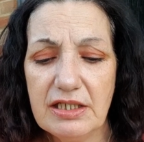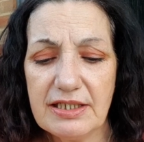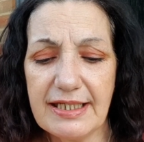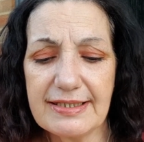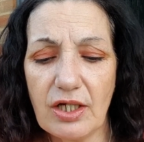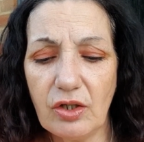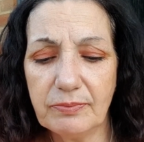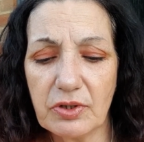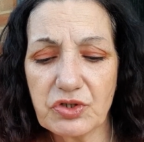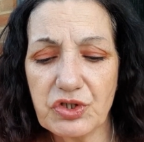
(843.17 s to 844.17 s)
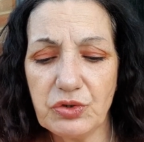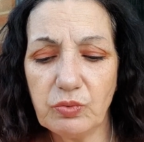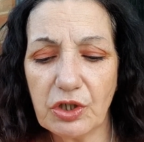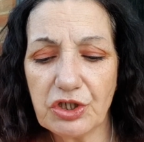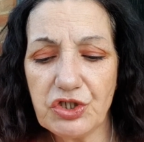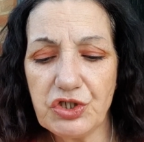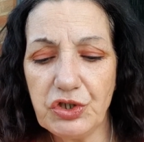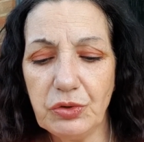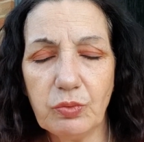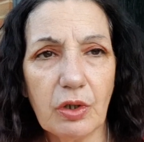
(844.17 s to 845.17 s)
Takes the whole box to
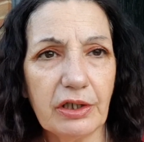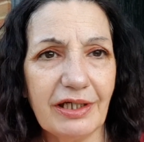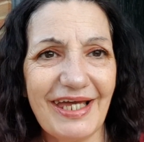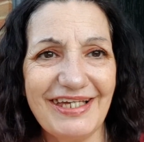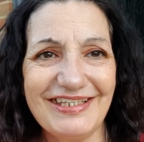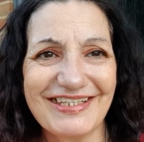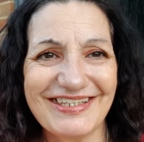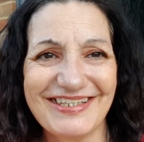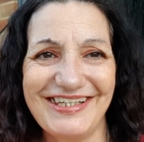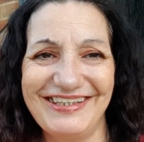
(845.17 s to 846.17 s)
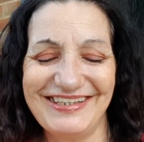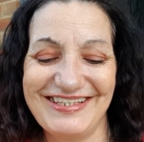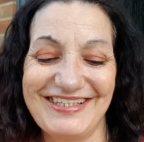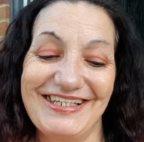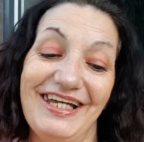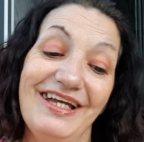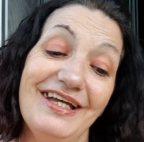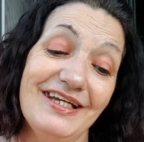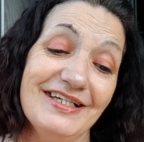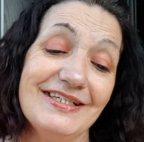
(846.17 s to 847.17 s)
12186.
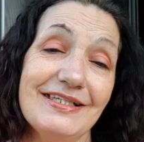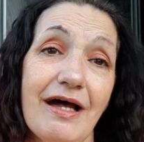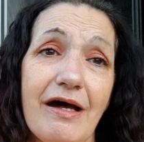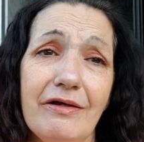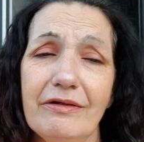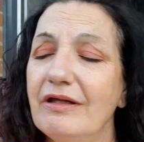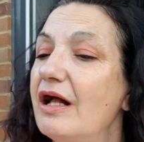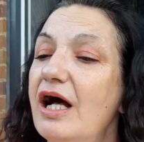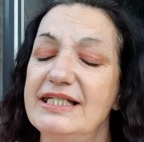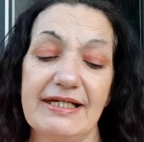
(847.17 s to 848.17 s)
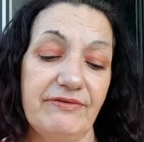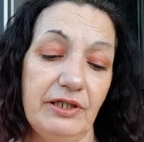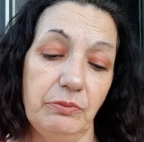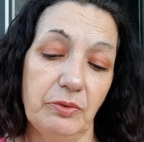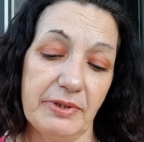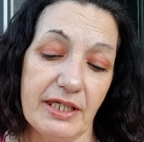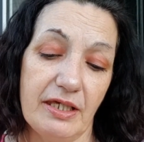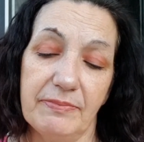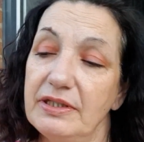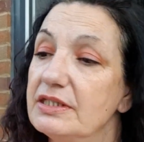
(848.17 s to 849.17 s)
So I definitely will be
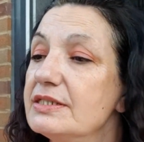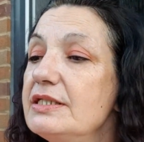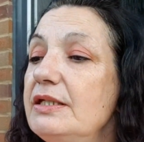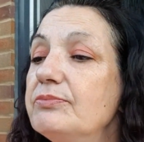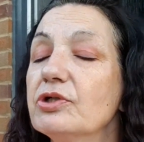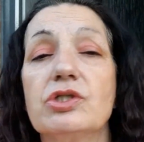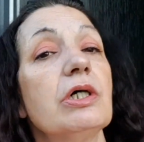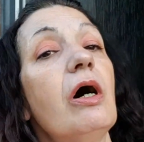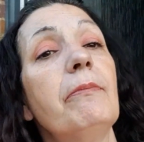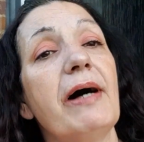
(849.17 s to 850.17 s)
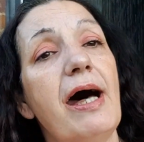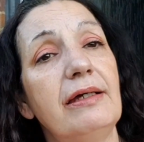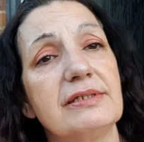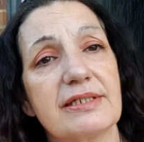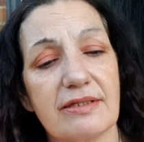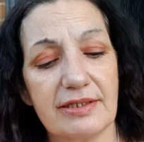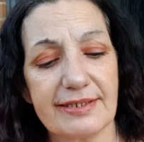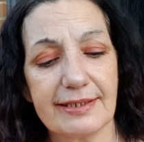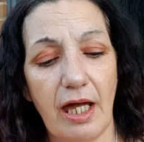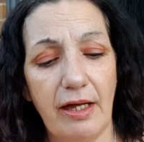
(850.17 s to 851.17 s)
keeping the zebra top and the
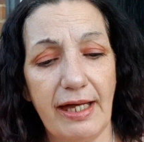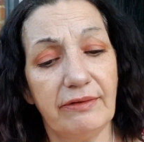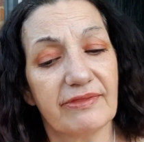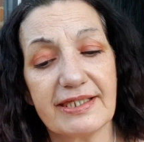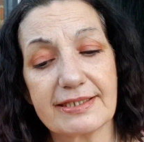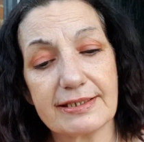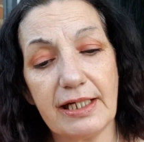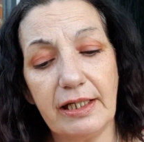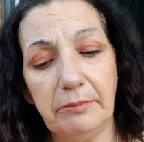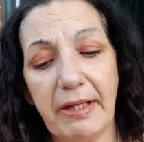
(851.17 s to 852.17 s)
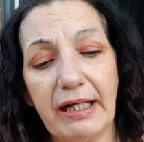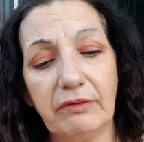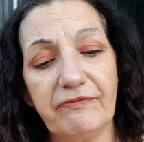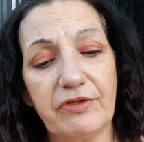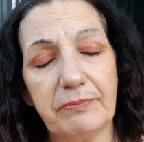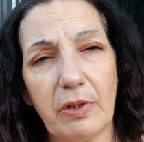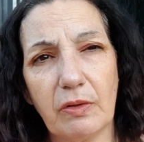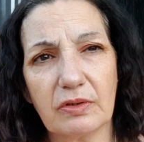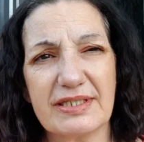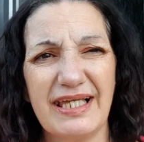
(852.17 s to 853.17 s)
skirt this time out of the
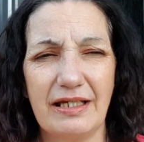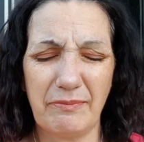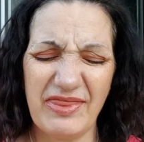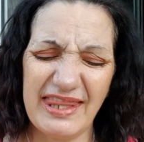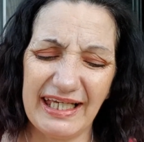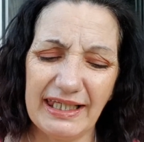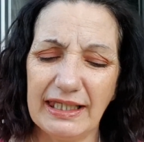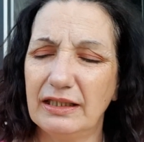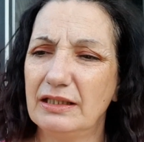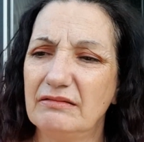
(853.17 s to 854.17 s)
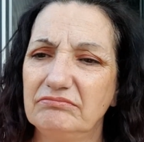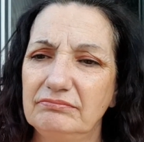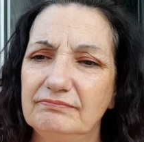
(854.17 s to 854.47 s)
box, and I'm thinking,